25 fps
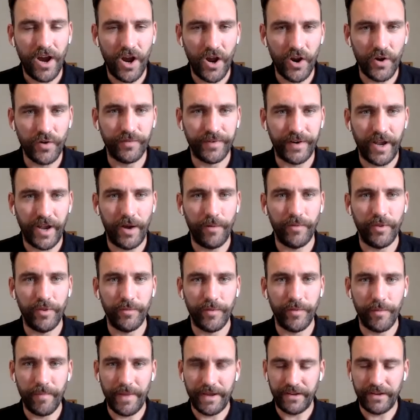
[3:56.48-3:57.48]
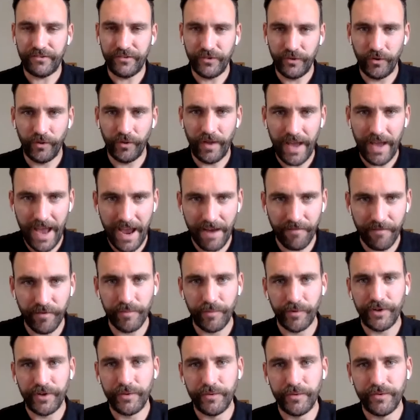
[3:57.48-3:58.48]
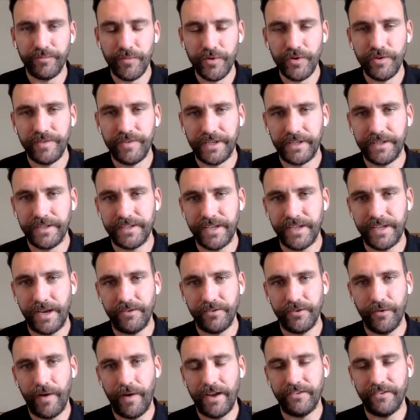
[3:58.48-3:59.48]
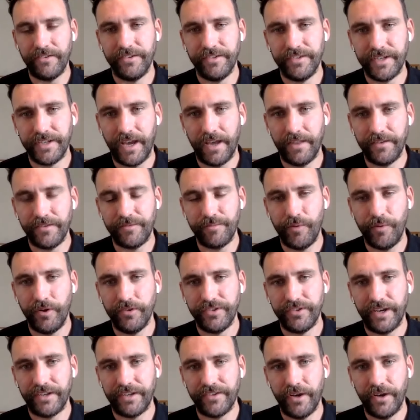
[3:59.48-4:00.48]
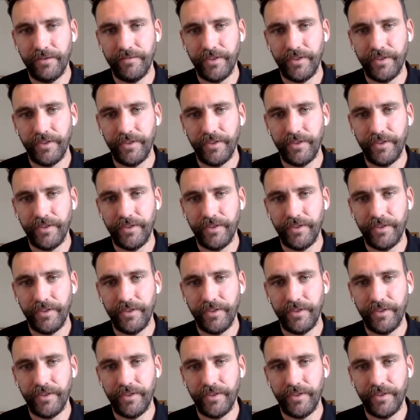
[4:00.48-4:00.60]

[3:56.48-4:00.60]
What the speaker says: overcome them and make sure that everybody was moving in the same direction to get this project